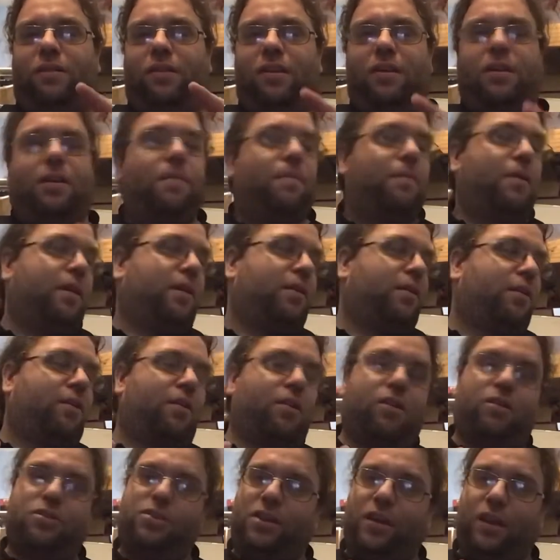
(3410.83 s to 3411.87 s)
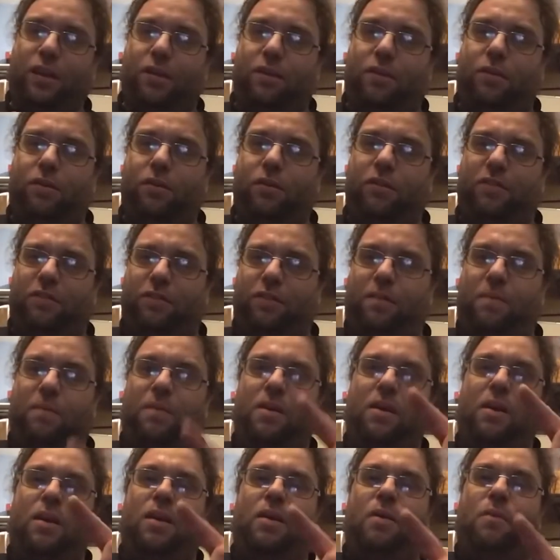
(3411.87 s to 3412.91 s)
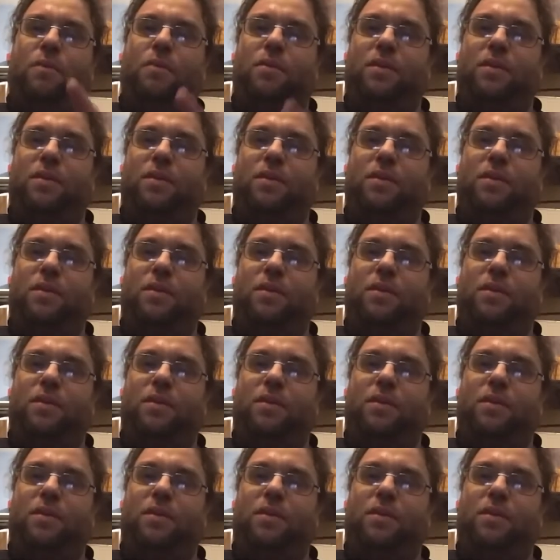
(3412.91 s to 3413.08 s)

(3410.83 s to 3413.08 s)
the cards you get the clues from with